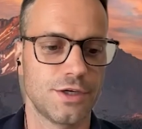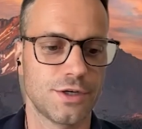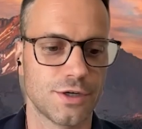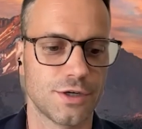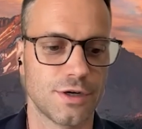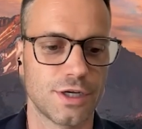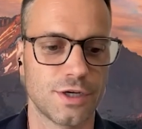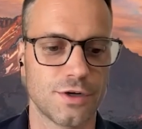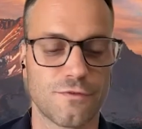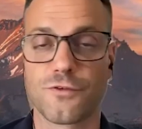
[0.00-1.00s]
your,
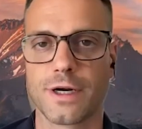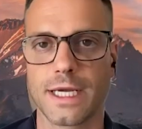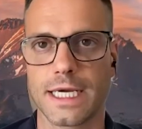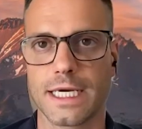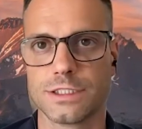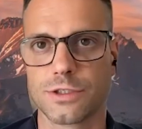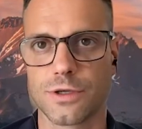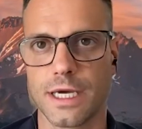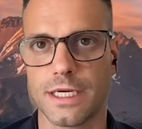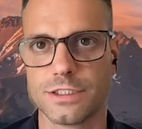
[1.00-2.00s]
your free and,
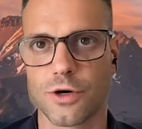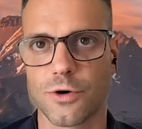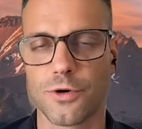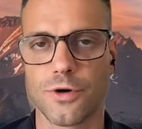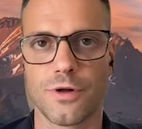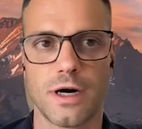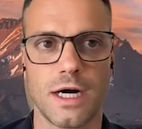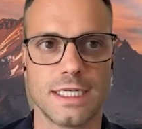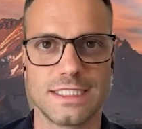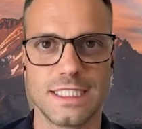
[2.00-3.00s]
and total
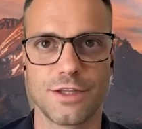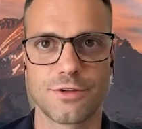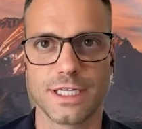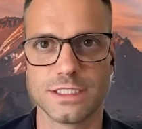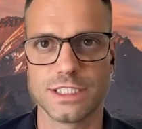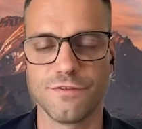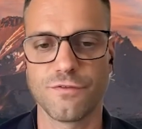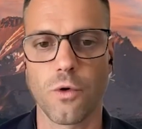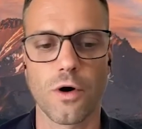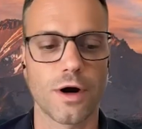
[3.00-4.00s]
uh, T three and T
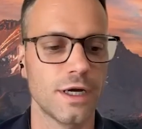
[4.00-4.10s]
four.